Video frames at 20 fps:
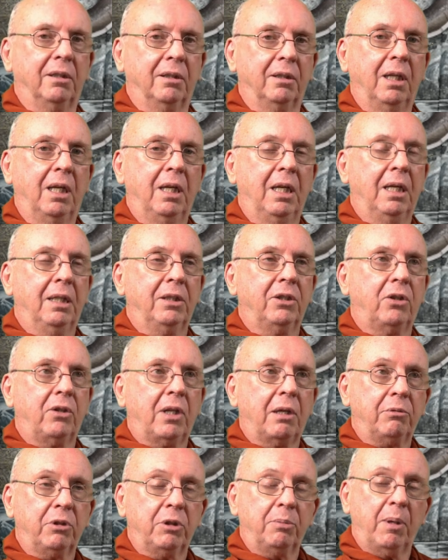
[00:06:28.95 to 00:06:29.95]
And so
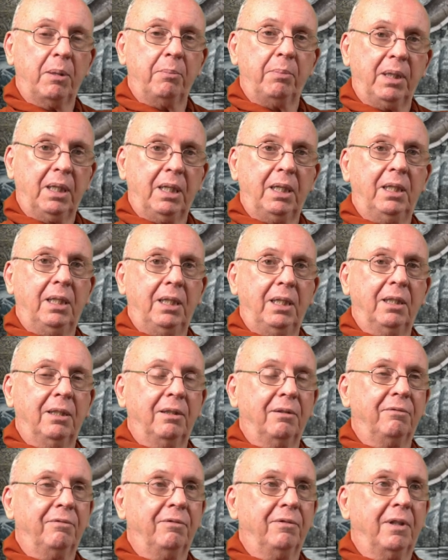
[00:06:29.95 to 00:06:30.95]
that was my beginning
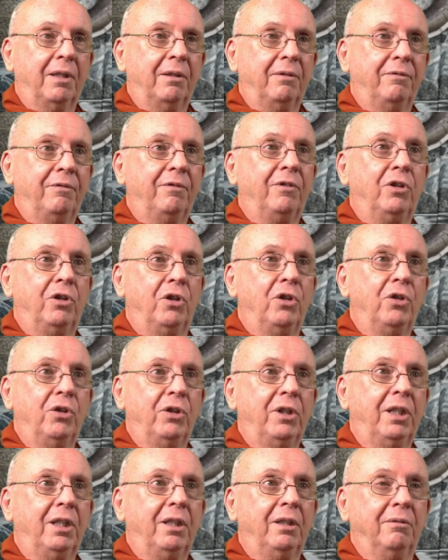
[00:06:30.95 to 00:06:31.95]
of, of
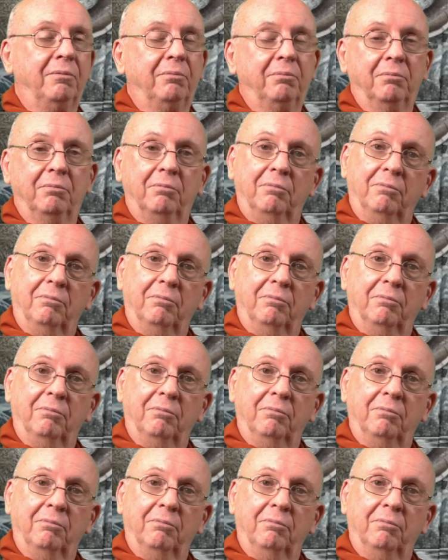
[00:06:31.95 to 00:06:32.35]
learning